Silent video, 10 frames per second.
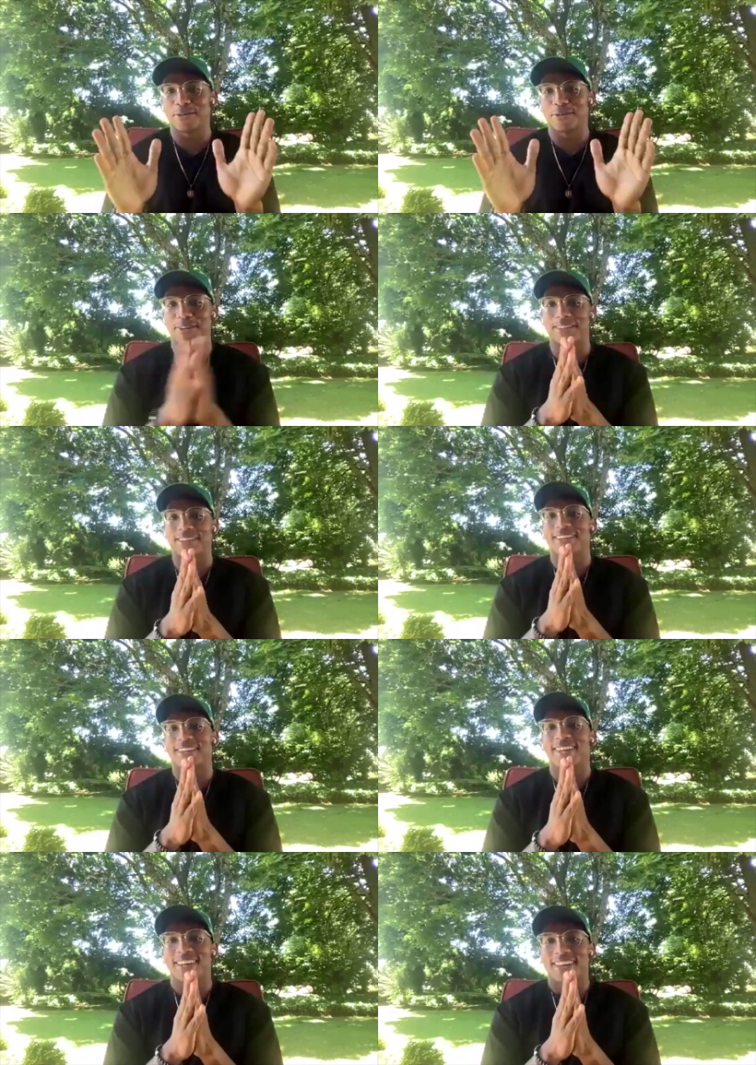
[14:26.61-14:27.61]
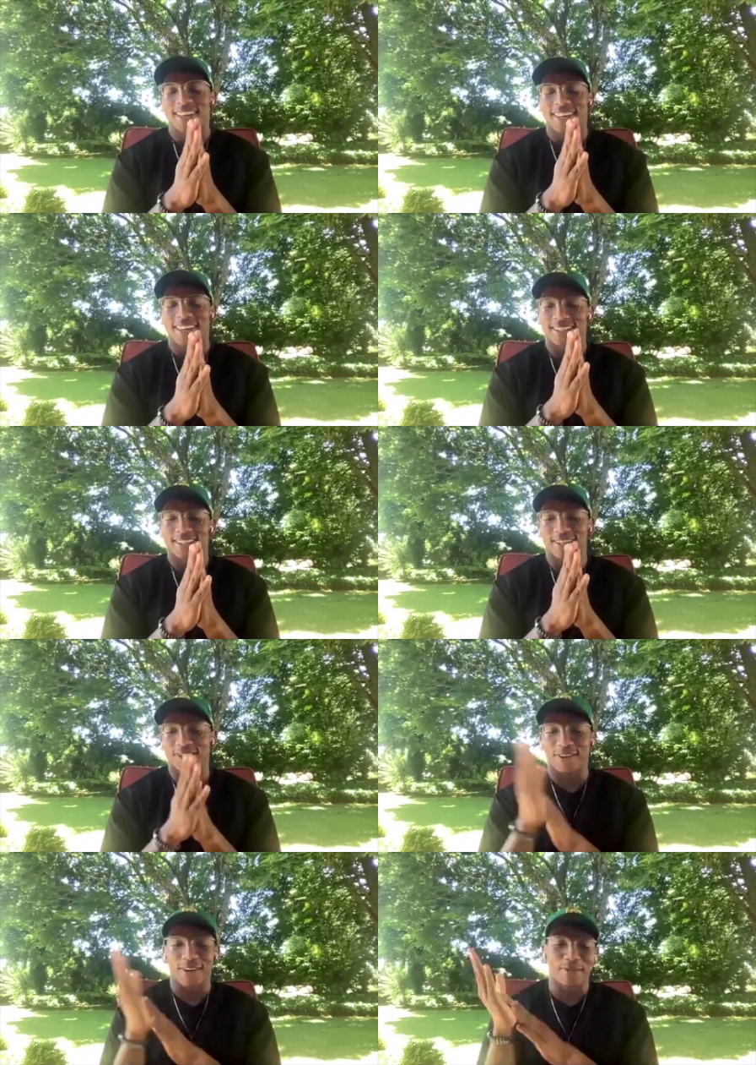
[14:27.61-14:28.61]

But yeah, so I